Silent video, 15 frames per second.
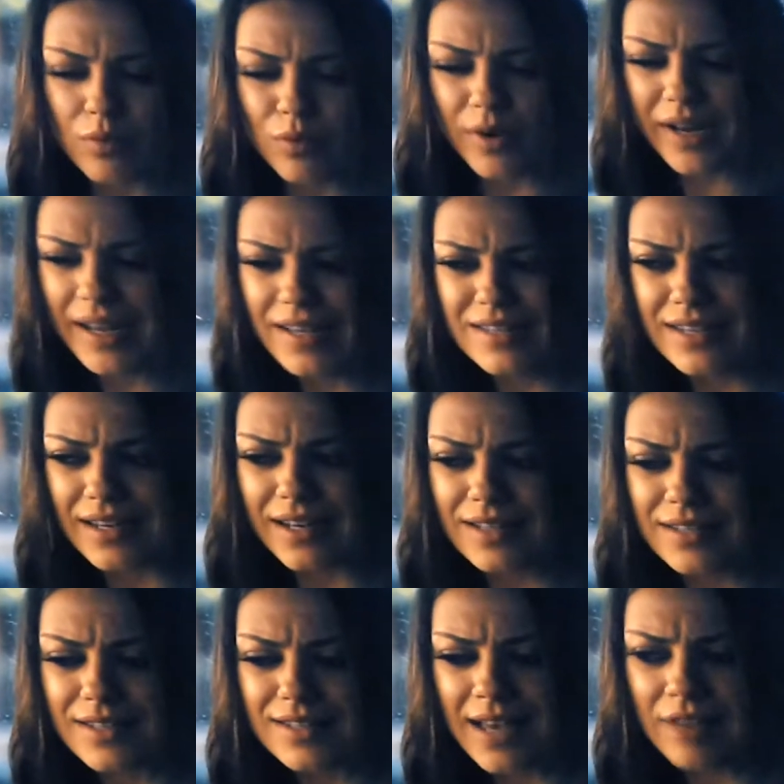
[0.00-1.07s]
What is it?
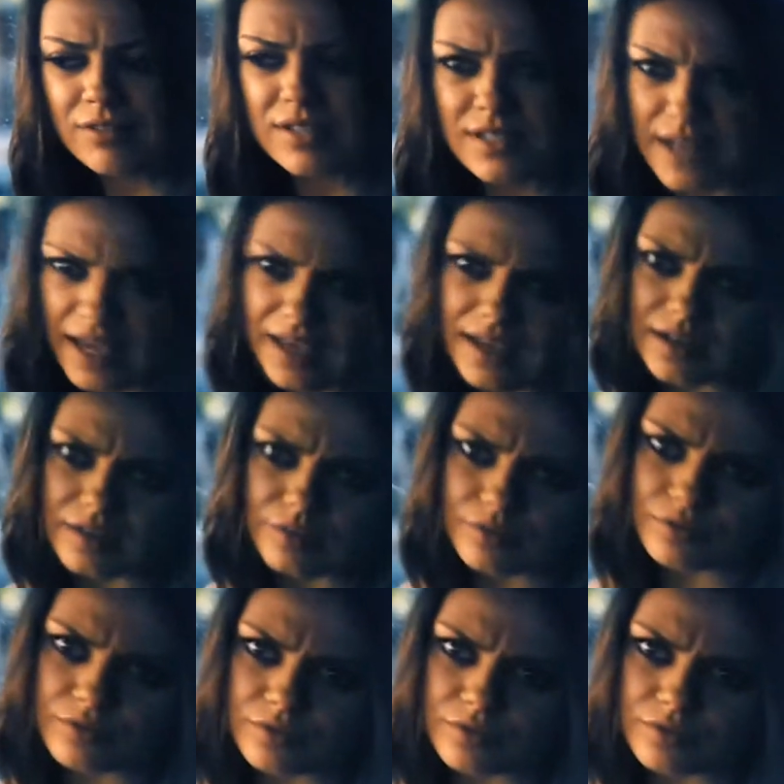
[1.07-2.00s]
Because it sounds negative.